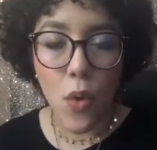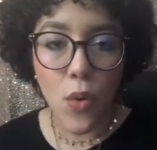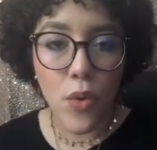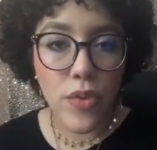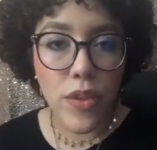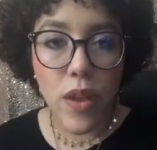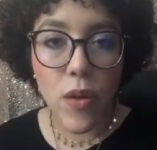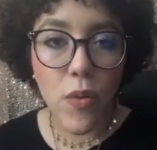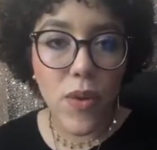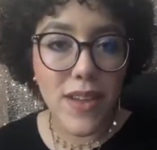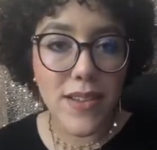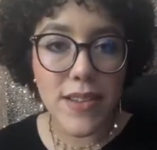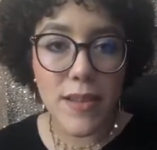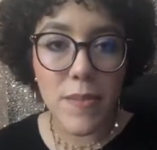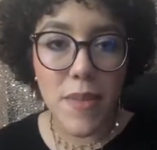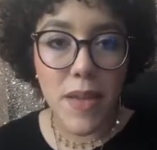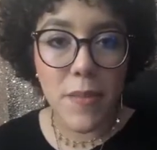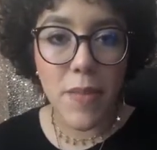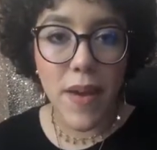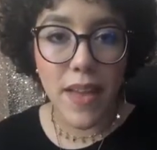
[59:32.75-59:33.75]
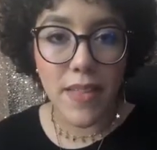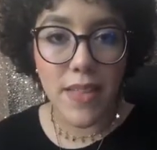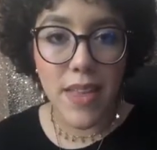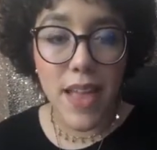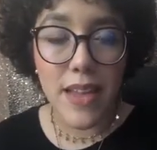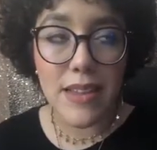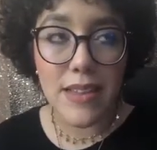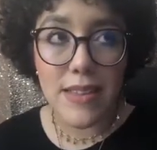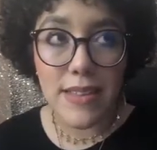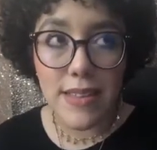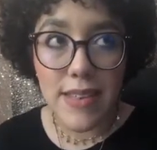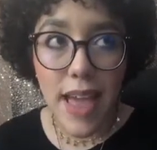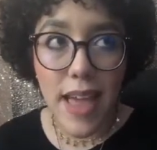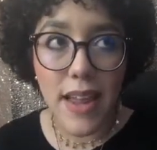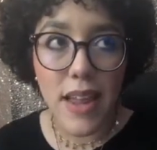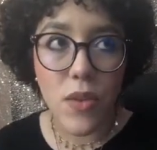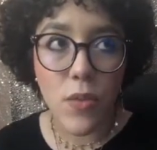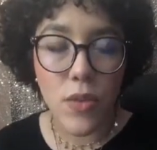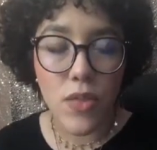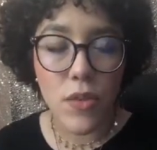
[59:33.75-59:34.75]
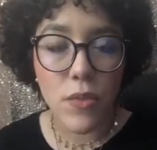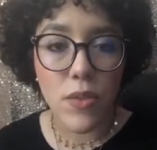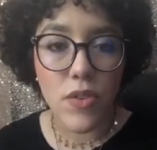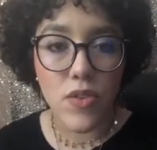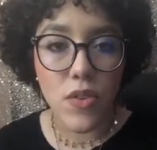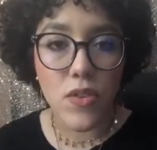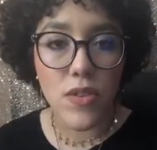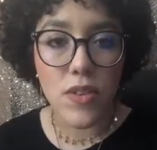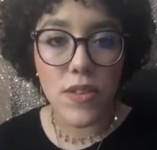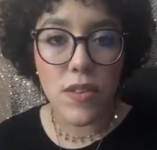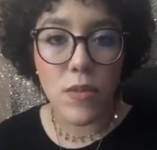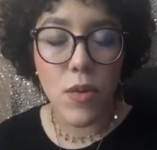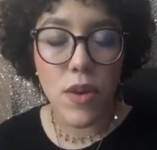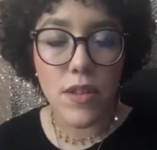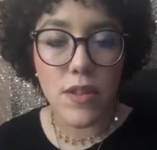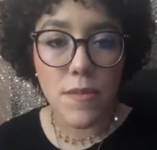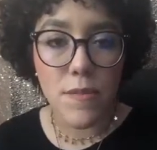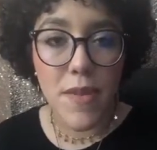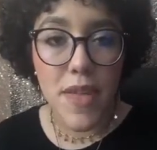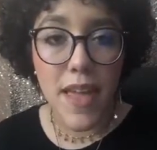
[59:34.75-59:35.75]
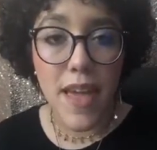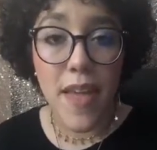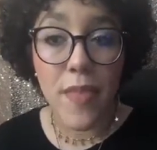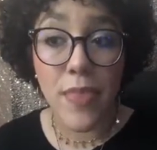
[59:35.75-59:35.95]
who they're going to be by the end, deciding what the result is going to be,